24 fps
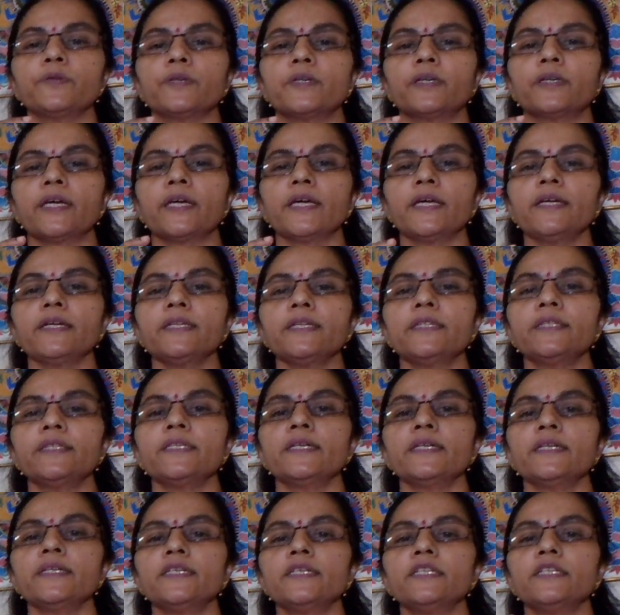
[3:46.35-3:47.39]
get
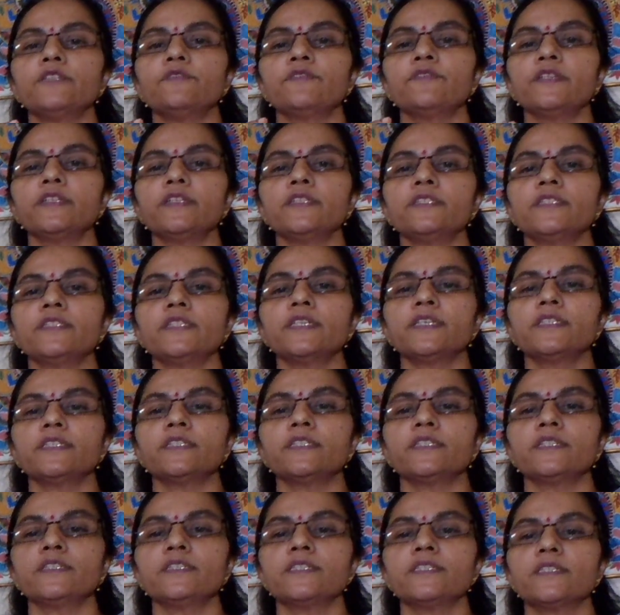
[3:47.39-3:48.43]
the
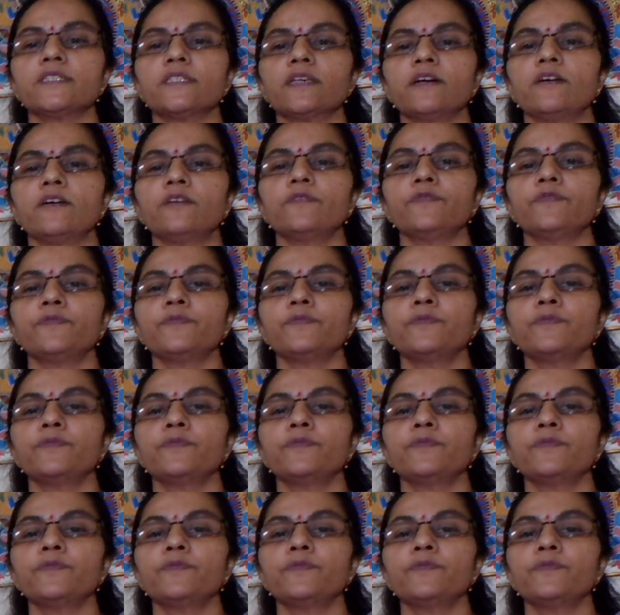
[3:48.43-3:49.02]
differentiations of